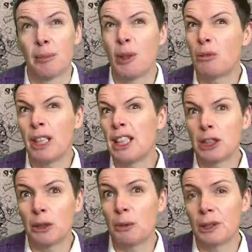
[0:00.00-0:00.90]
I'm not really
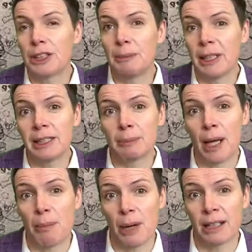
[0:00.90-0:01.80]
sure what she means
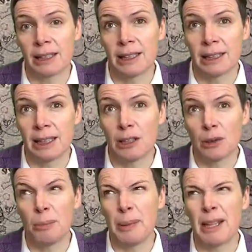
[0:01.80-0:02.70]
by praxis. It
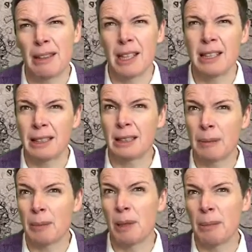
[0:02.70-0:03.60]
could be this, it's
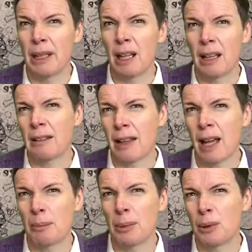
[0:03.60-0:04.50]
maybe a bit like
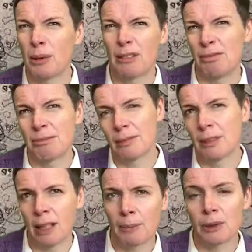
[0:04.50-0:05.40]
that, but
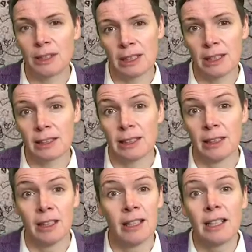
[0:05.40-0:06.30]
I'm
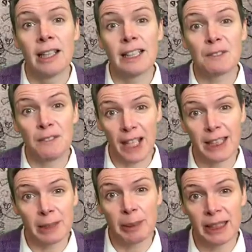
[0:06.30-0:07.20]
uncertain. It's
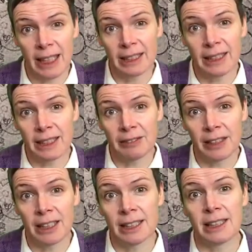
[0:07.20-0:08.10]
fine to be tentative
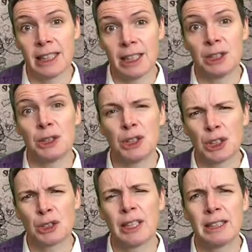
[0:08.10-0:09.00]
at this stage. You're
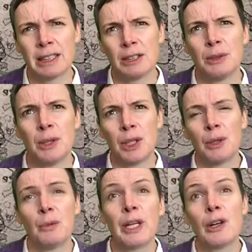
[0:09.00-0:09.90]
just trying to
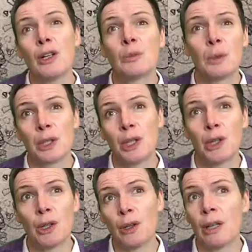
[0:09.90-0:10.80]
record what
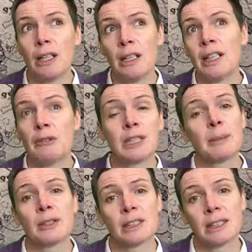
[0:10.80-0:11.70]
your early
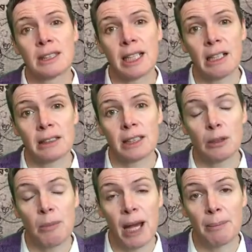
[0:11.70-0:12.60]
responses to the
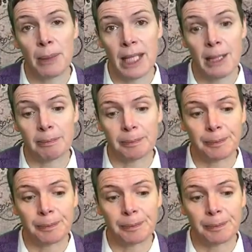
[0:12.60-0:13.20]
article might be.